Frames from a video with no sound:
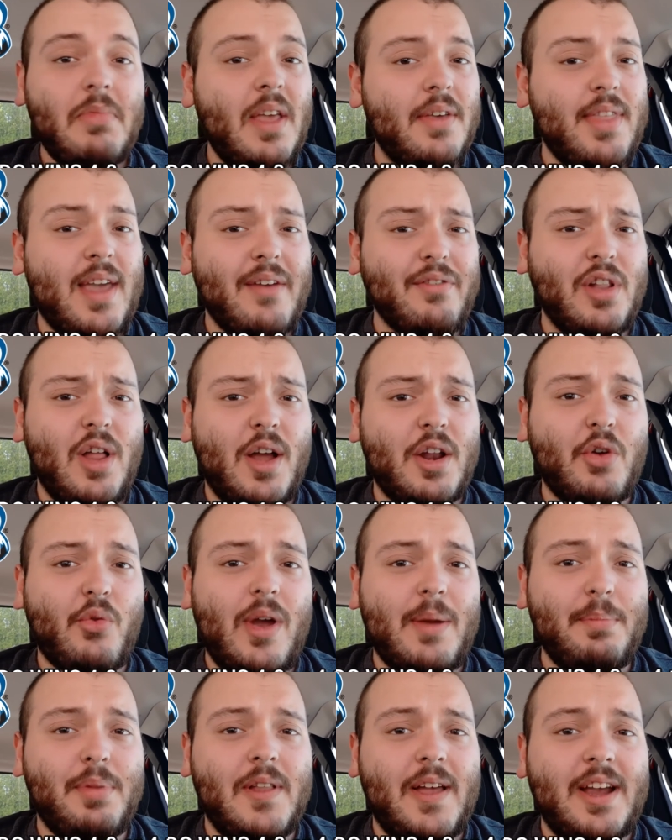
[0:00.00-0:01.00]
They have a lot of
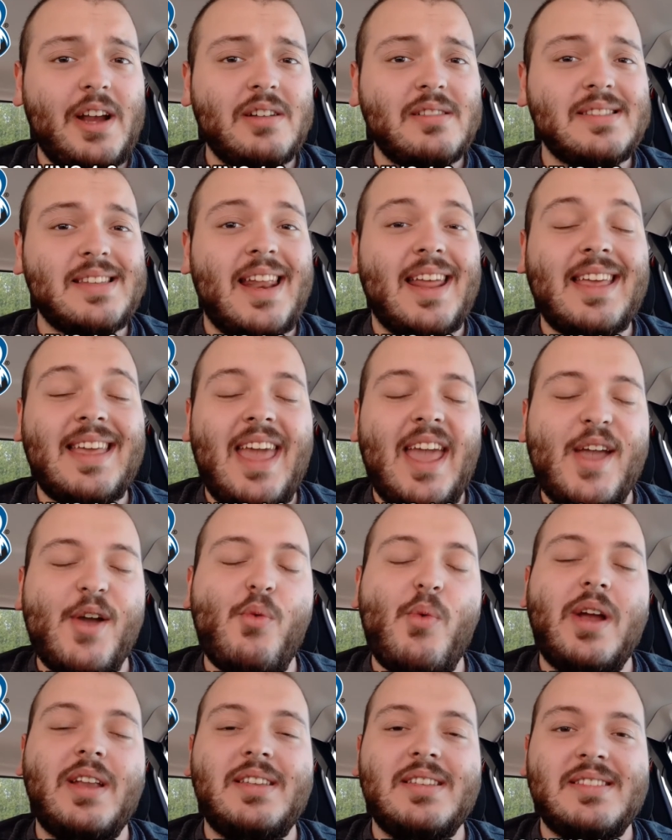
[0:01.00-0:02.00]
great players, and I
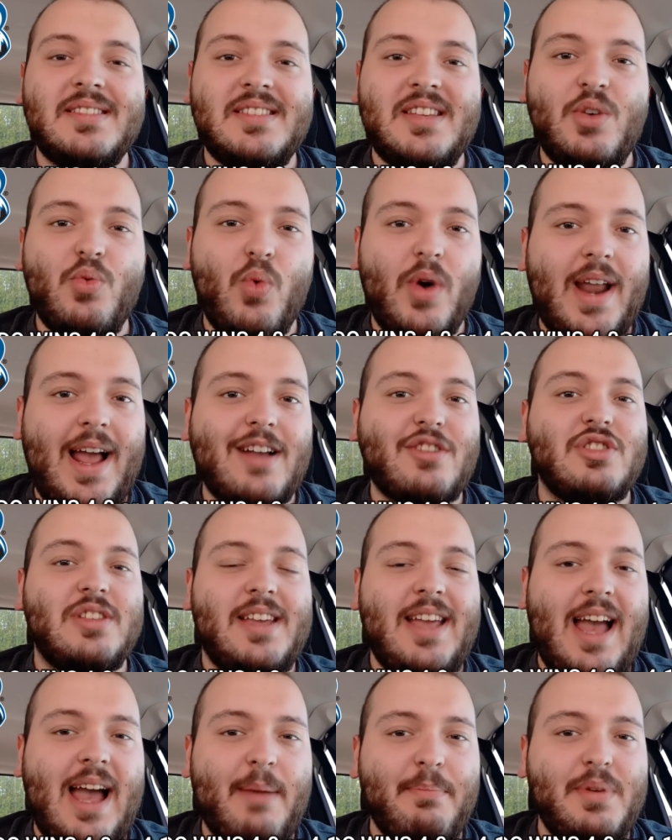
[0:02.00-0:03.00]
can't wait to see what
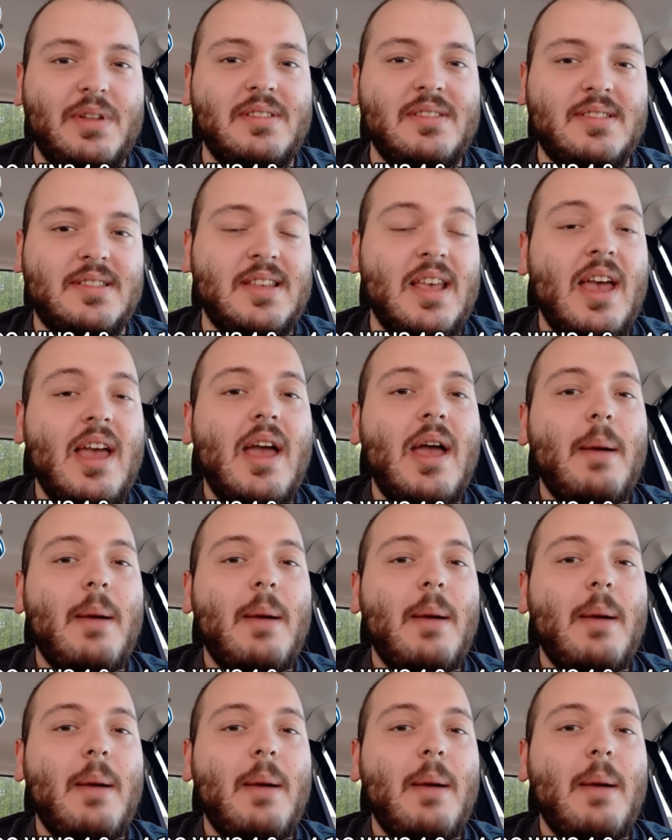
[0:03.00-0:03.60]
actually happens,